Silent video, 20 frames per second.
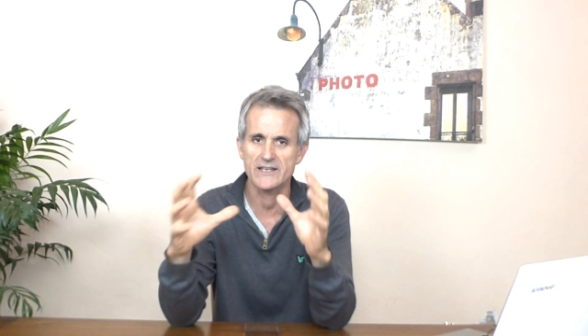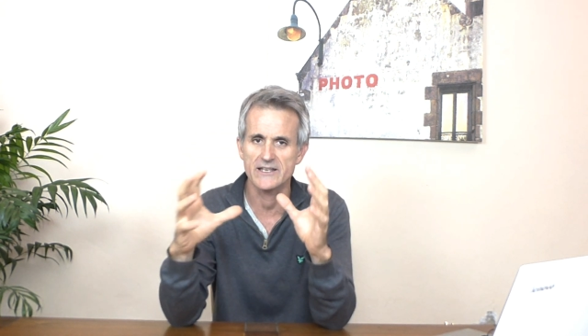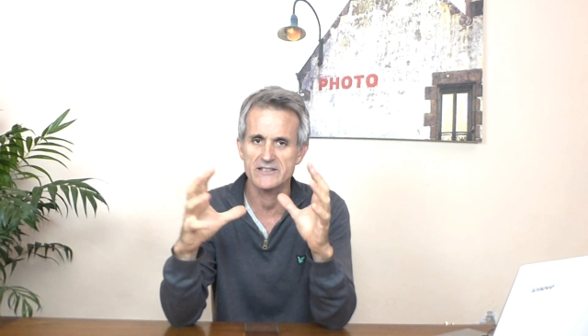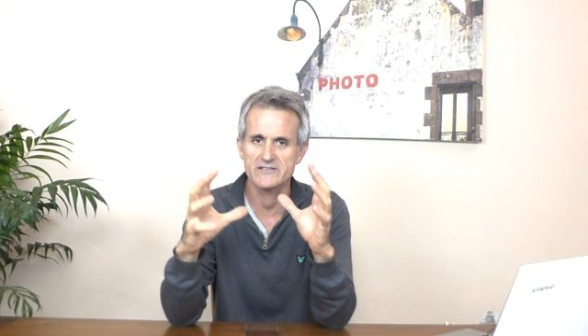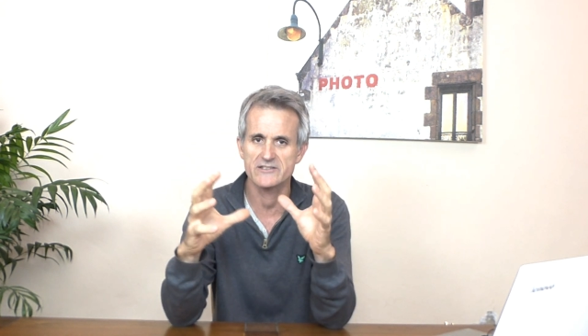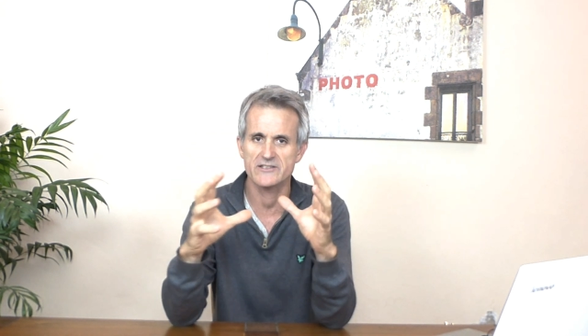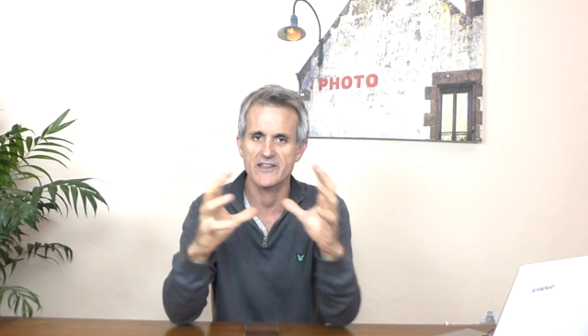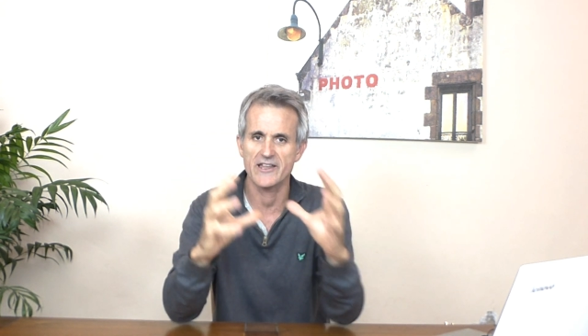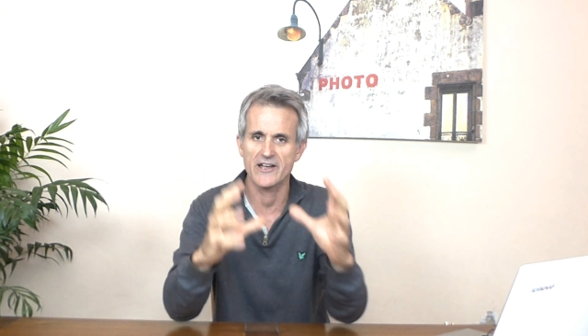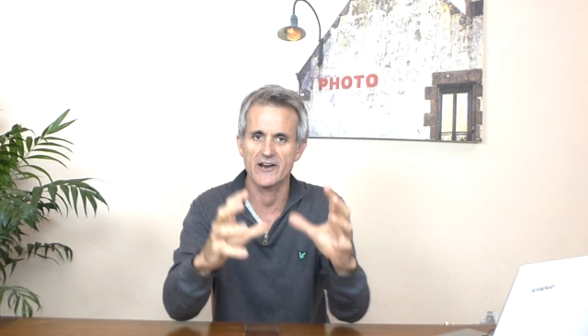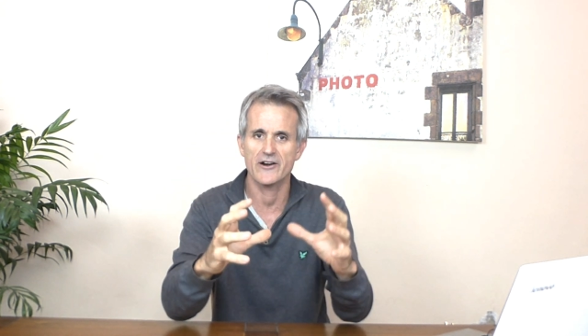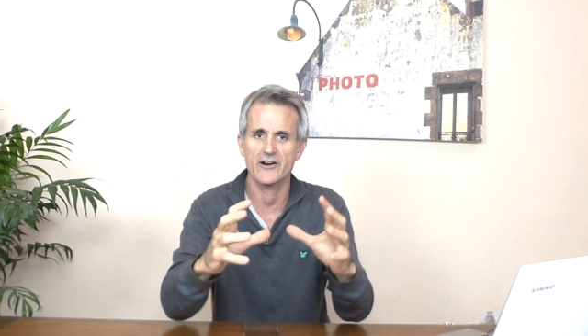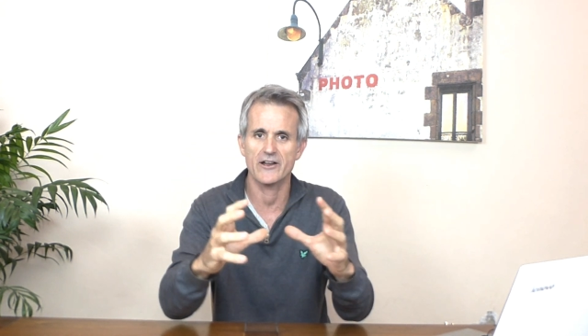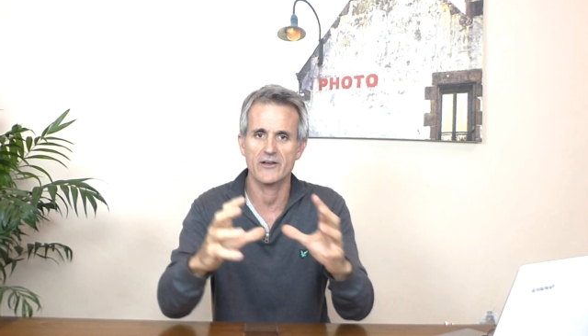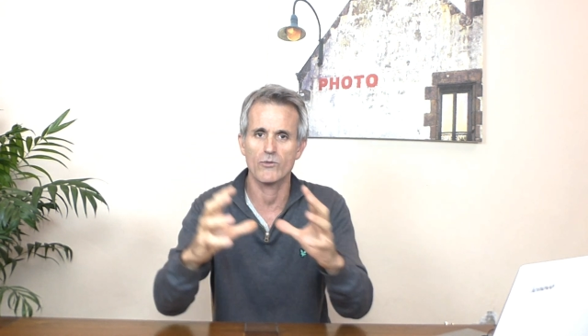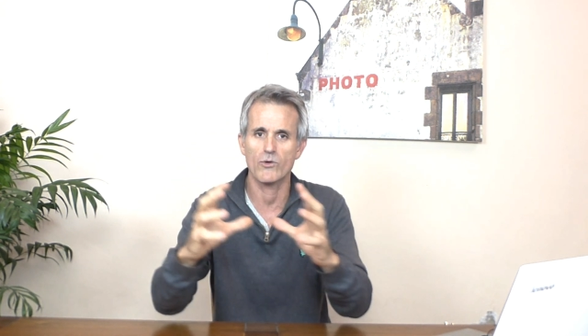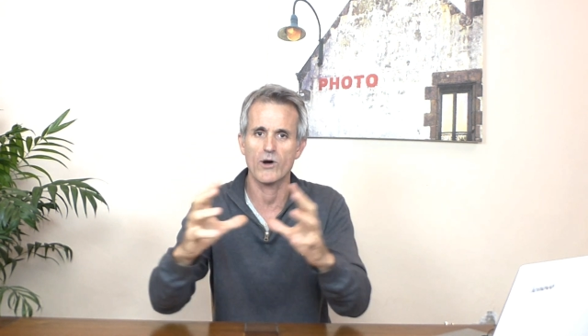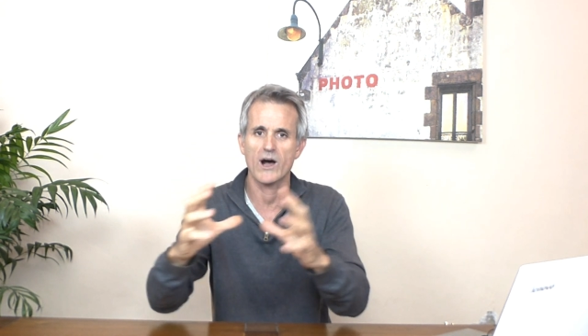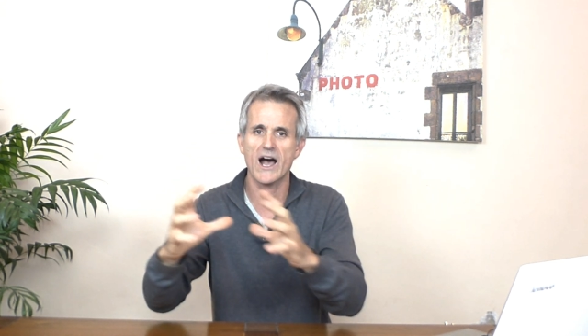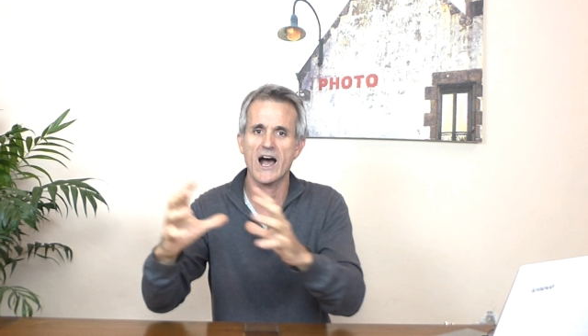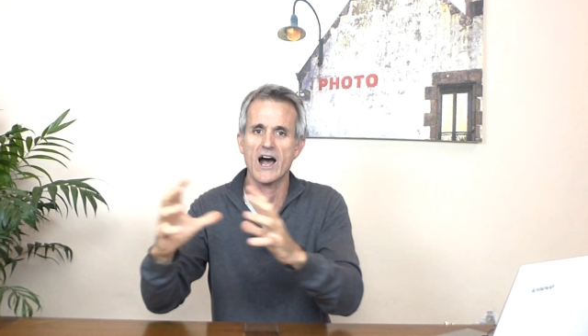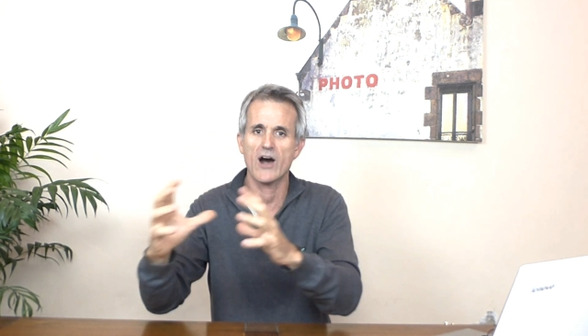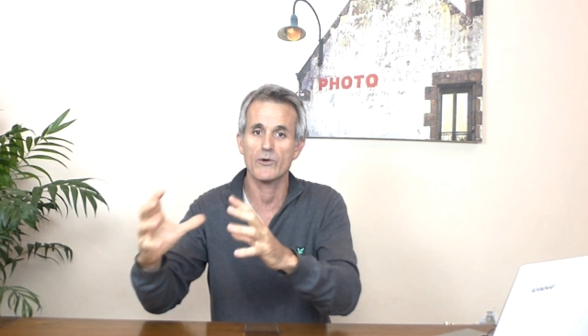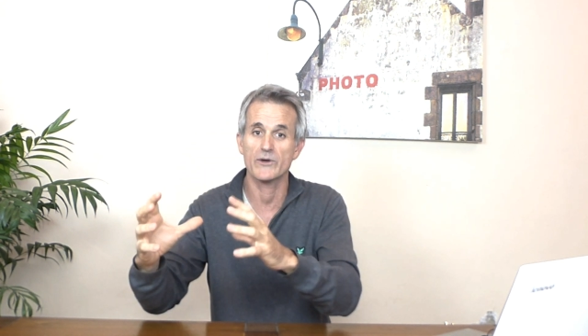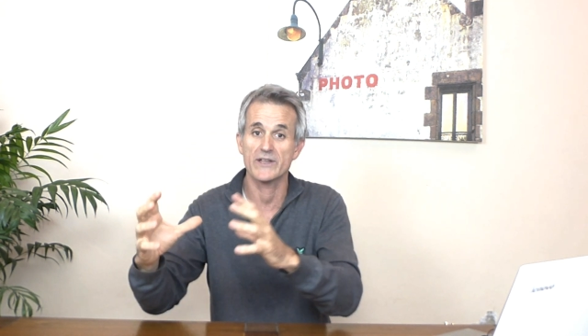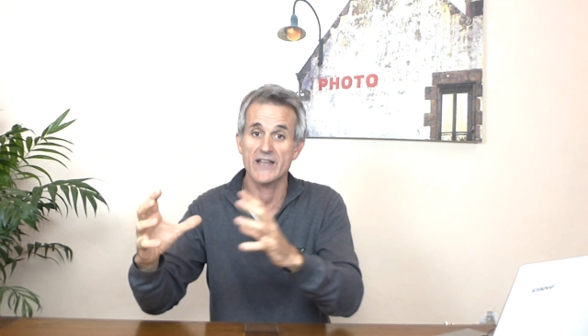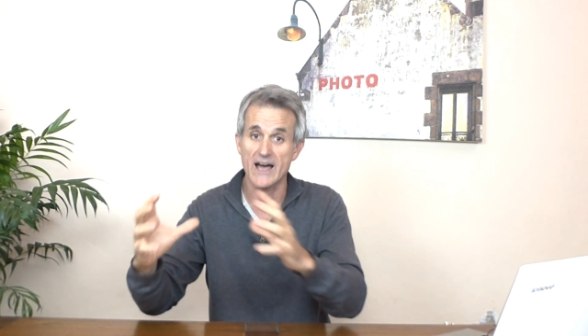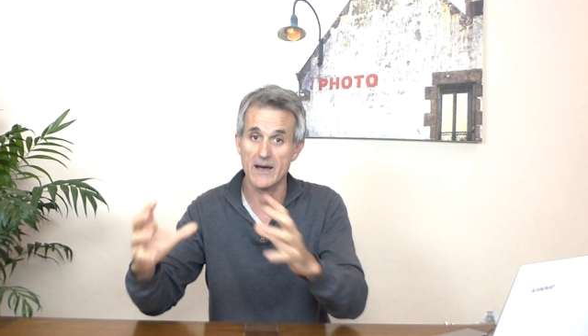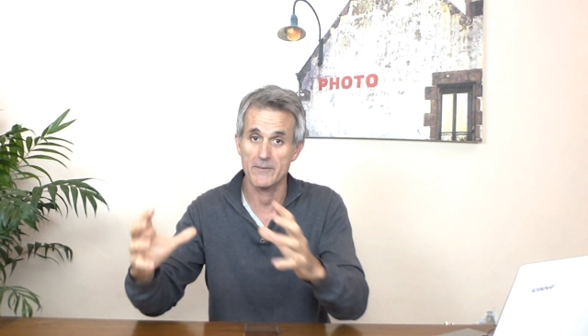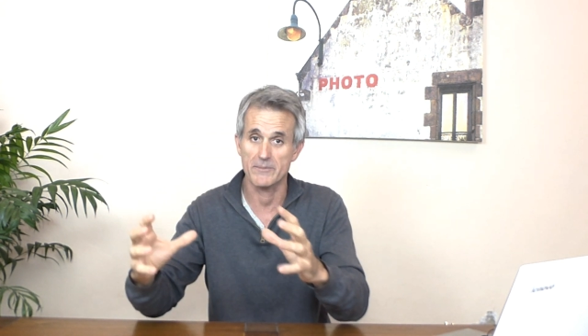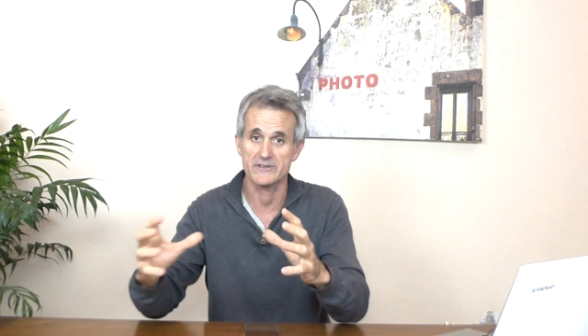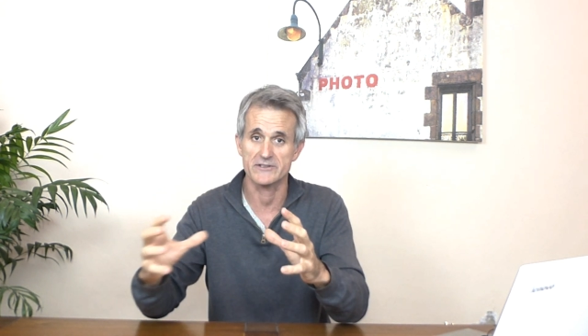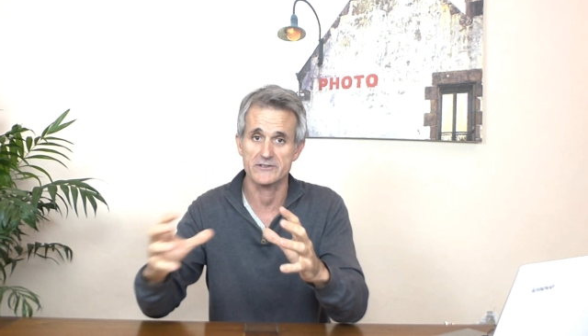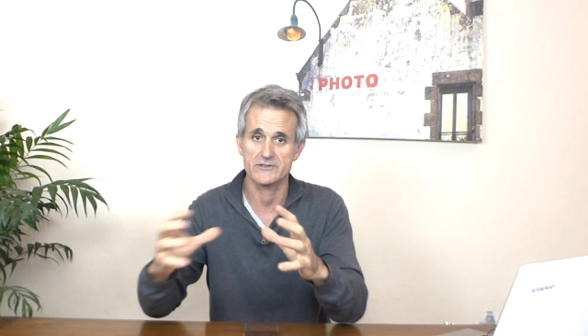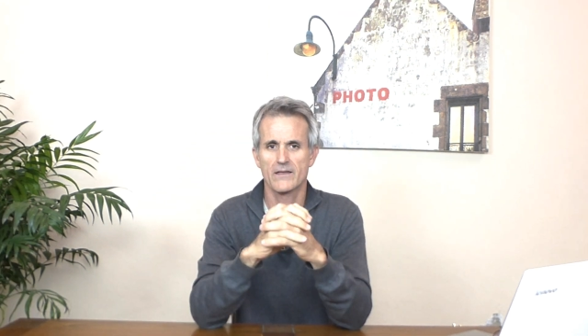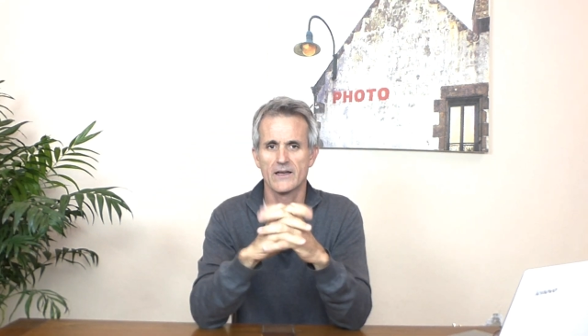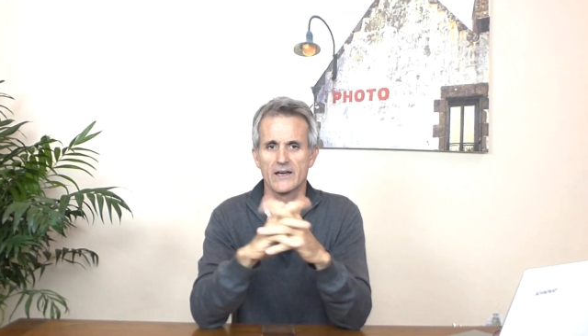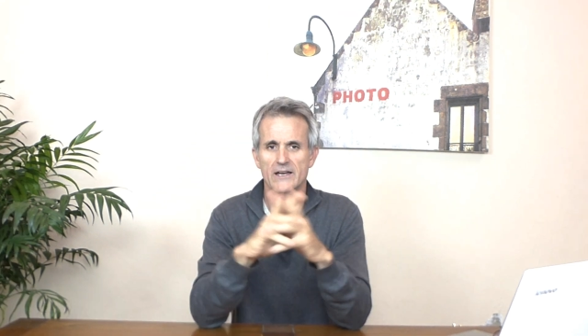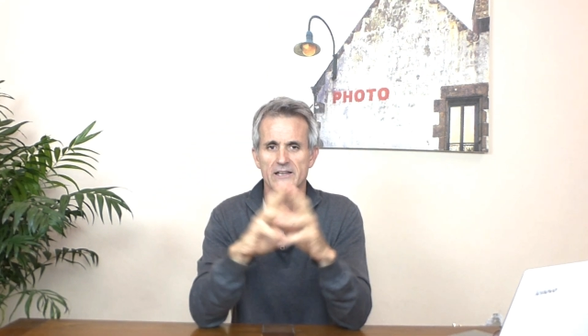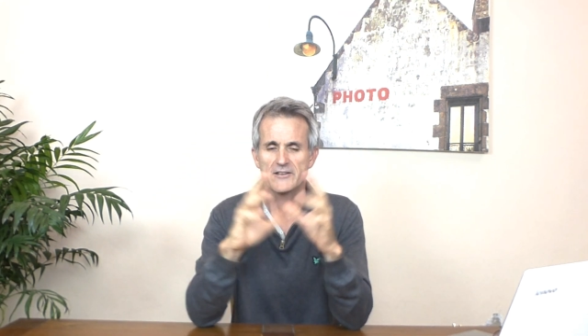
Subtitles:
is there and how it happens.